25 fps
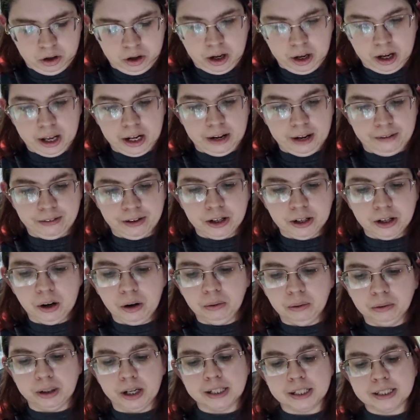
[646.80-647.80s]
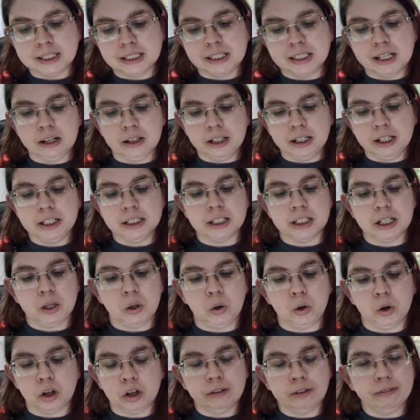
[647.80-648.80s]
And if you don't necessarily use
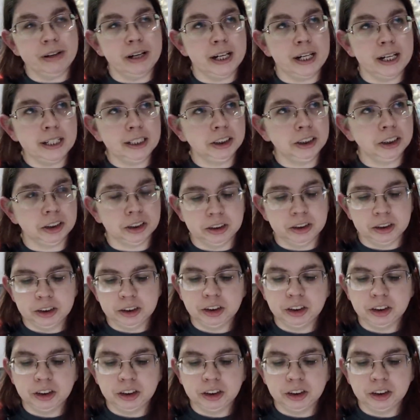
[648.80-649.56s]
1/4 of an inch,